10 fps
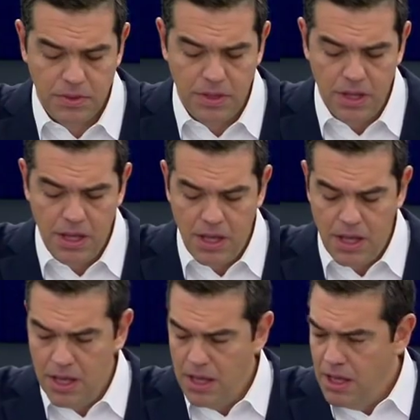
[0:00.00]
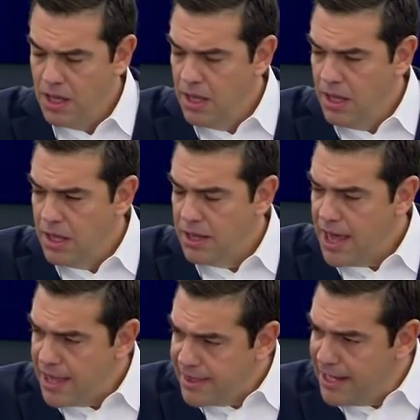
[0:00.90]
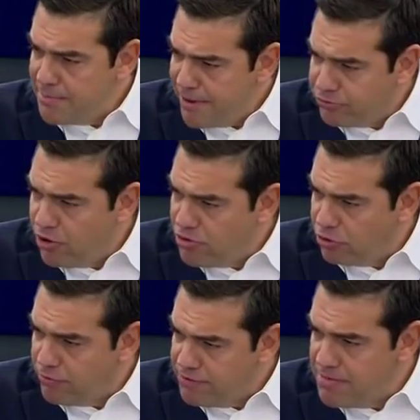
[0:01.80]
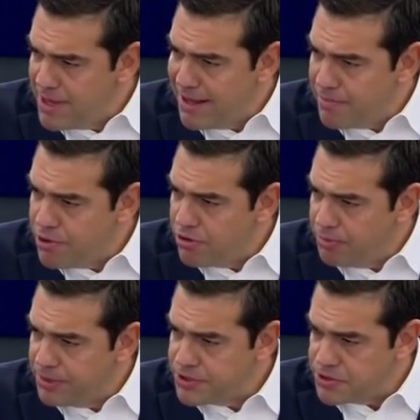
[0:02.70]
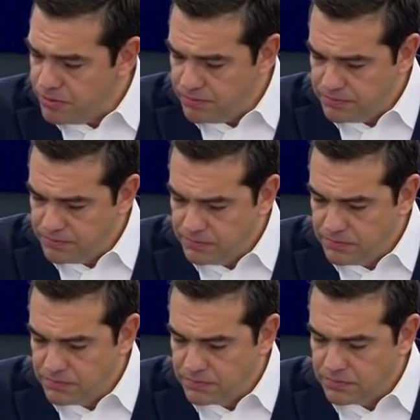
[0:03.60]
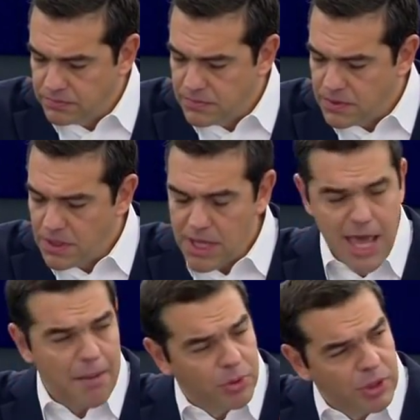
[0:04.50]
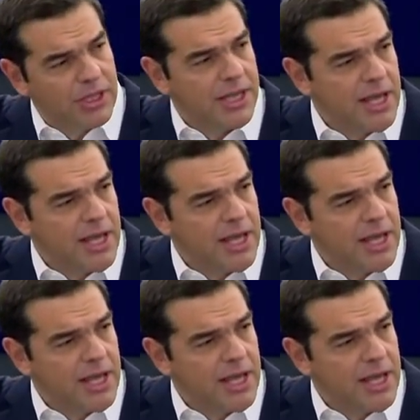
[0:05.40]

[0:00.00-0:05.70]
could become an existential, a structural crisis for the European project.